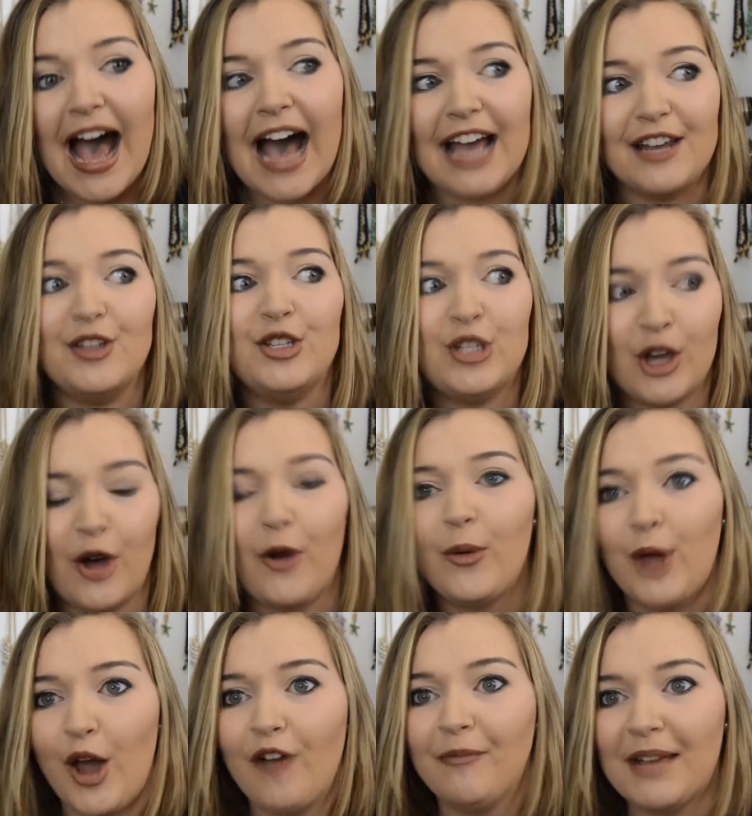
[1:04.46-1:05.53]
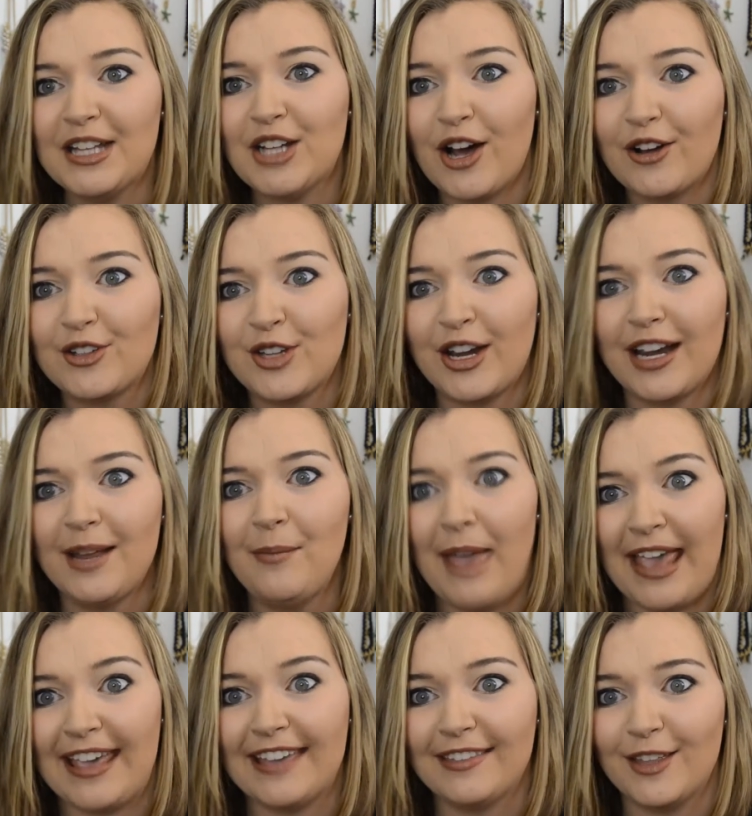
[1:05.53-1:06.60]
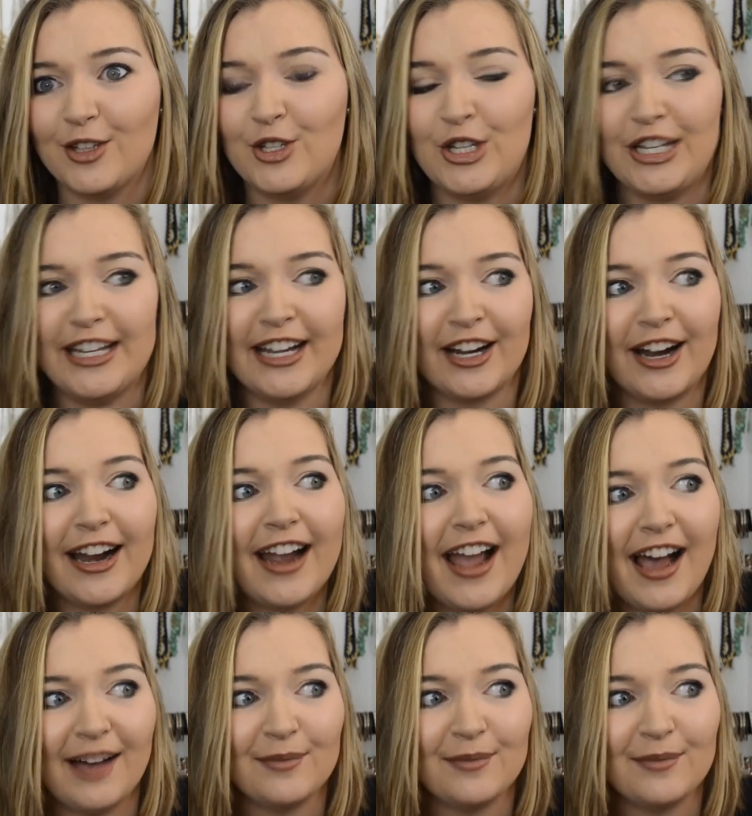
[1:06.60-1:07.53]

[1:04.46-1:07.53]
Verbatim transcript: I don't know if my dogs are gonna make it this year